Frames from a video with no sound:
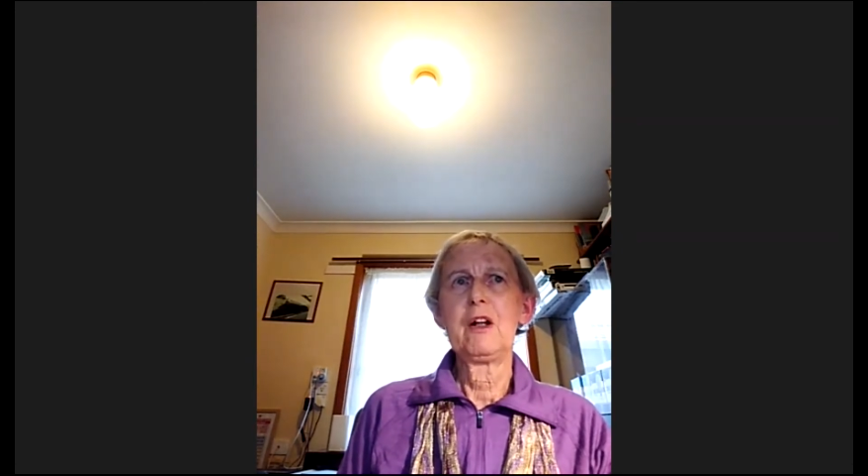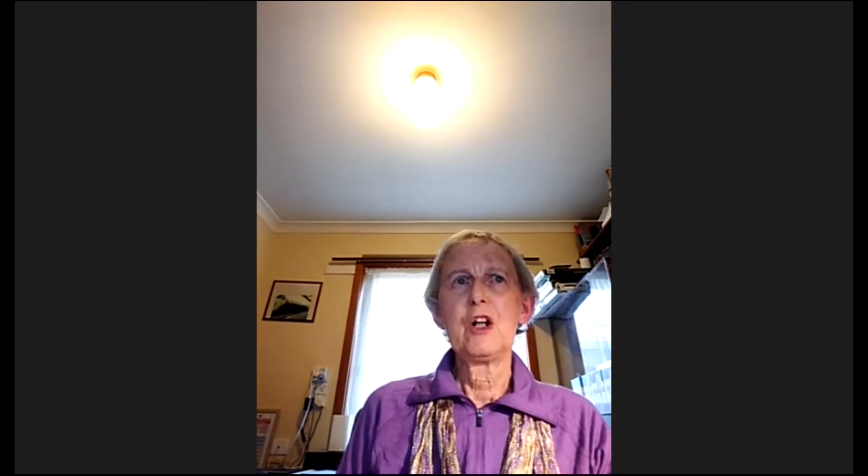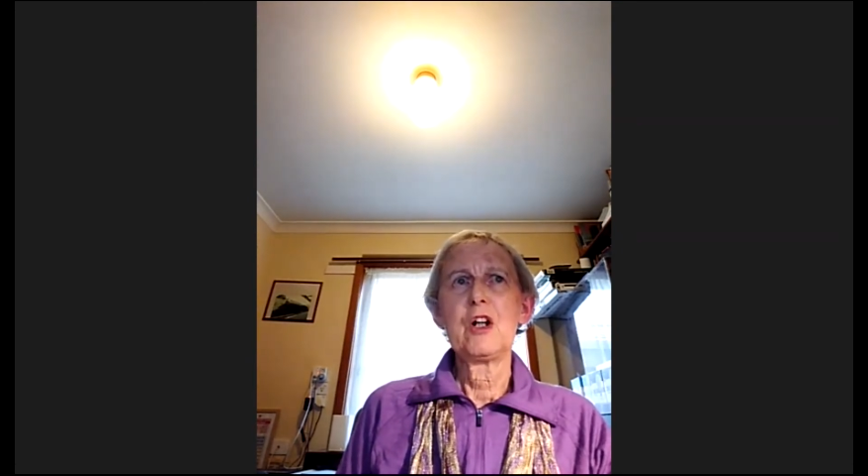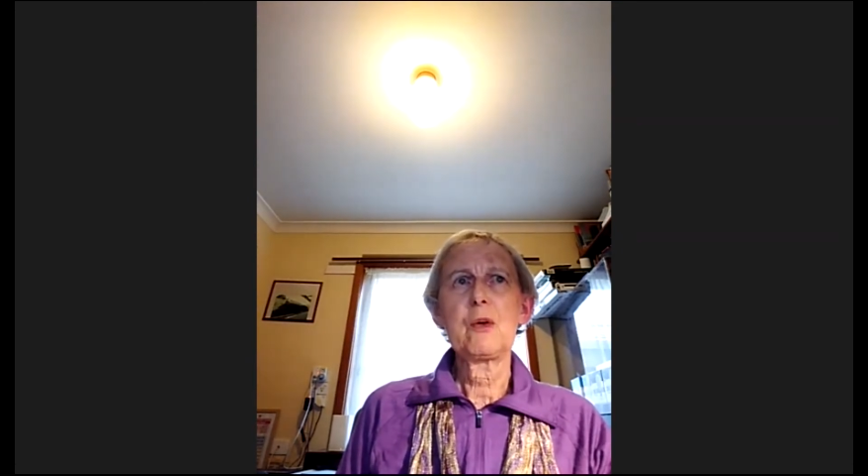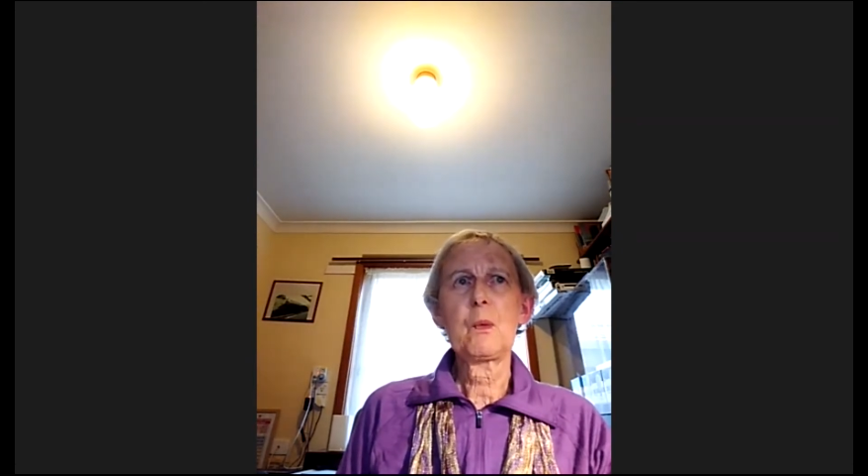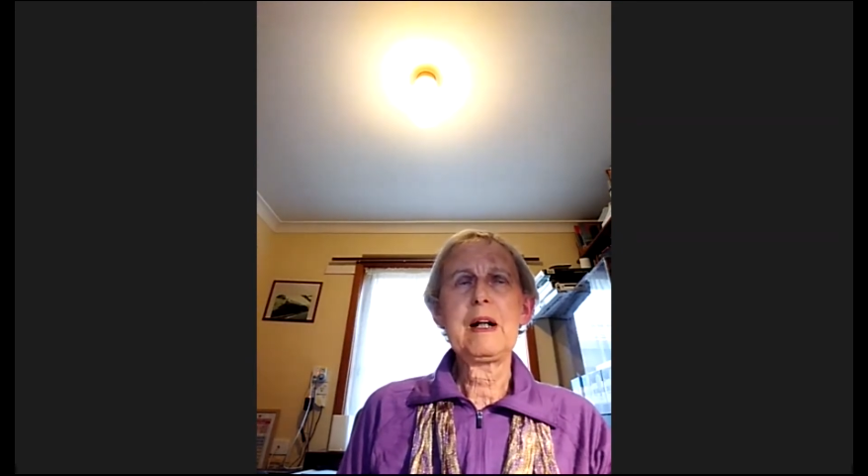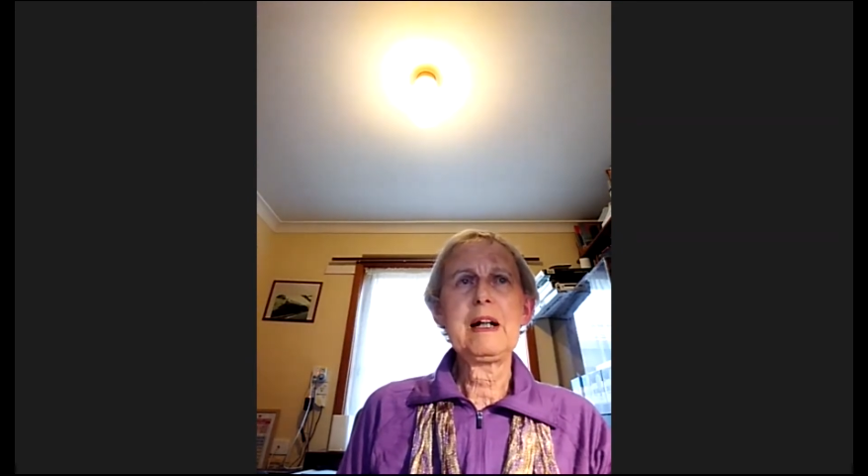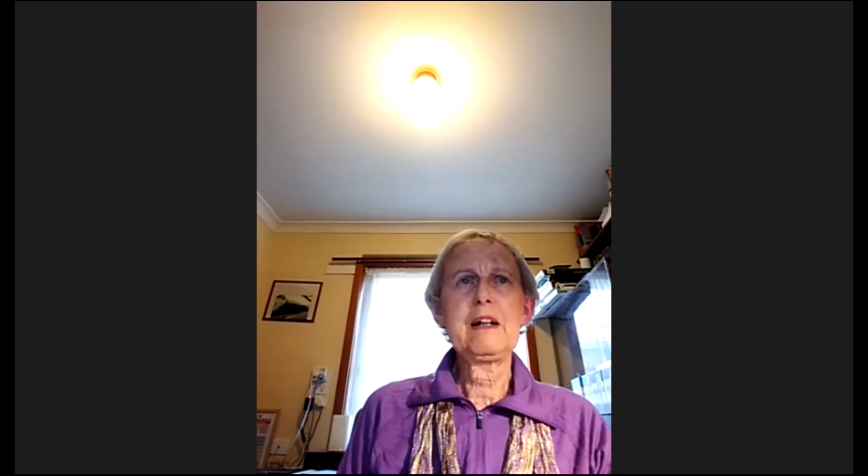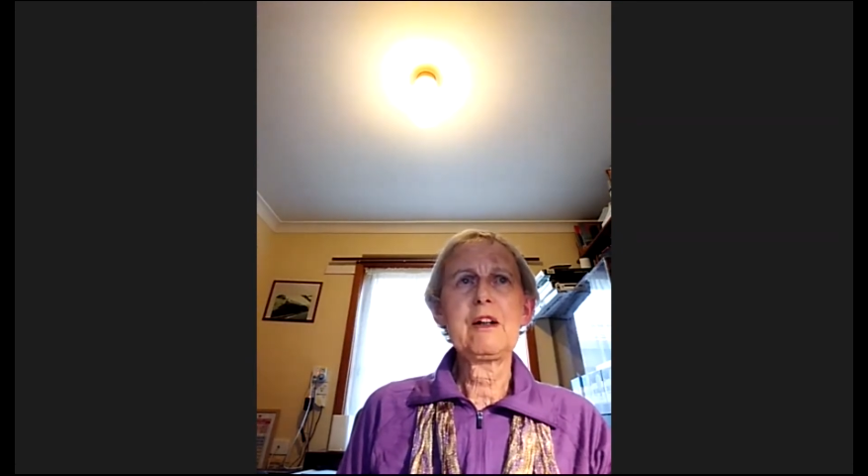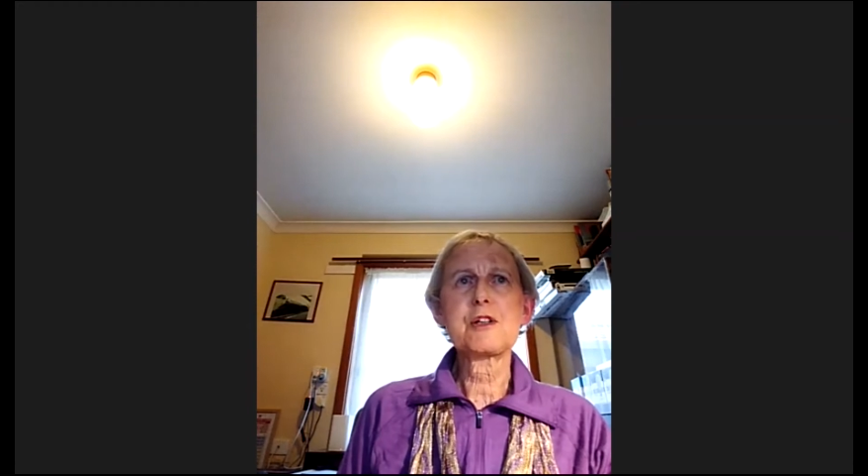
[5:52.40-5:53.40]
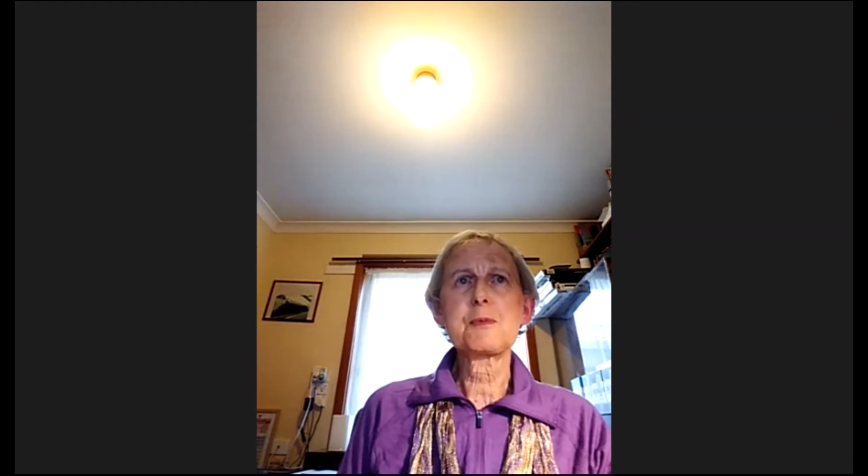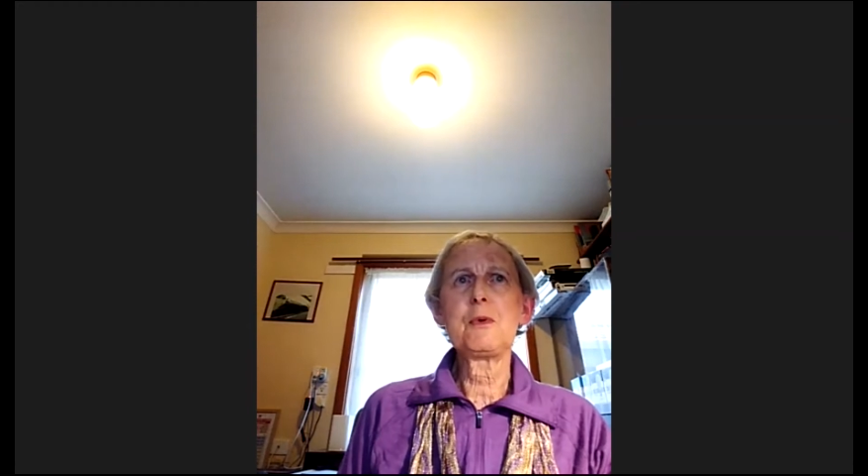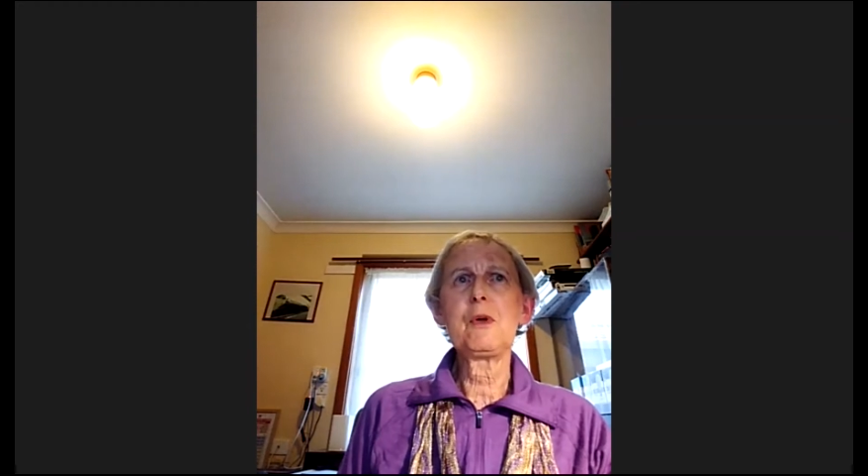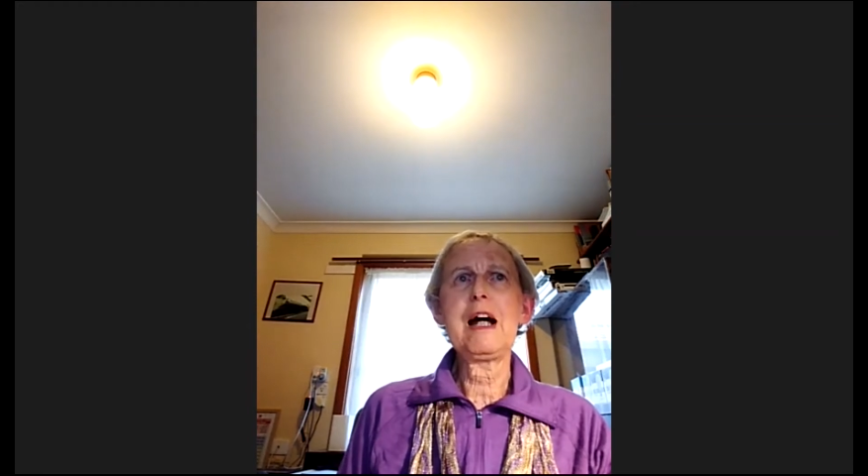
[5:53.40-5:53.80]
required a small